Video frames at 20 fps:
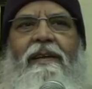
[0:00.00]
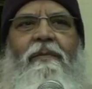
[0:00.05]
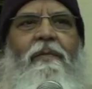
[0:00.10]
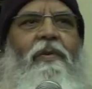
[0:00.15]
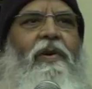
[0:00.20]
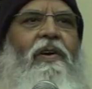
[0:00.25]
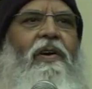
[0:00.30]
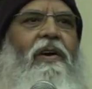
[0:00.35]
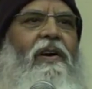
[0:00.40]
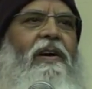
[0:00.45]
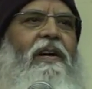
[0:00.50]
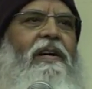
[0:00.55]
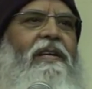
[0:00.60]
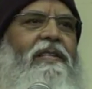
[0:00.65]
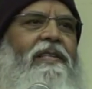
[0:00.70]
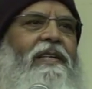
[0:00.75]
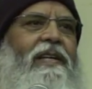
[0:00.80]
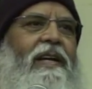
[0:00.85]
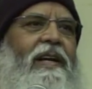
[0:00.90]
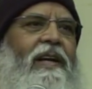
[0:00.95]

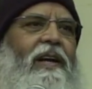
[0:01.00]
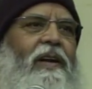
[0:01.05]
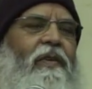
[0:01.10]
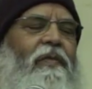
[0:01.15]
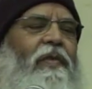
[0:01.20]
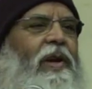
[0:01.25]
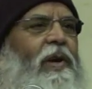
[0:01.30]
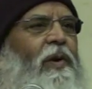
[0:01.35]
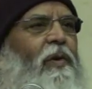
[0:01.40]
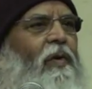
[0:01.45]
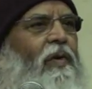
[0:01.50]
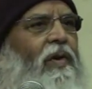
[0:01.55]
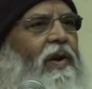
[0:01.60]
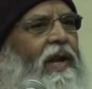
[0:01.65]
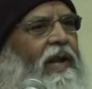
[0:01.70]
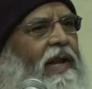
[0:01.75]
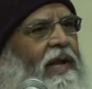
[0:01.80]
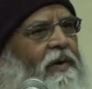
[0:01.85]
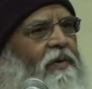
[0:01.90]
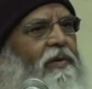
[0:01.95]
Because we
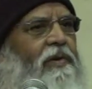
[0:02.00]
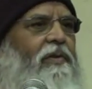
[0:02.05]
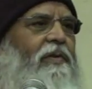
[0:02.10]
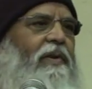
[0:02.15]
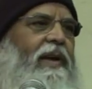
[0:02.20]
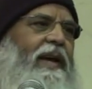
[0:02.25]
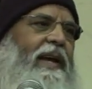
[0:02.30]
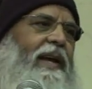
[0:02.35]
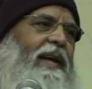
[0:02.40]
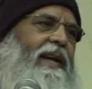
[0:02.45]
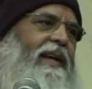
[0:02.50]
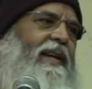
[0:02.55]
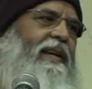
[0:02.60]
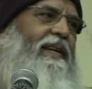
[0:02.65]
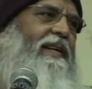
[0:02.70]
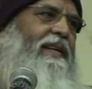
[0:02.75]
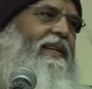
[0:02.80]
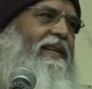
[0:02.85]
don't live today.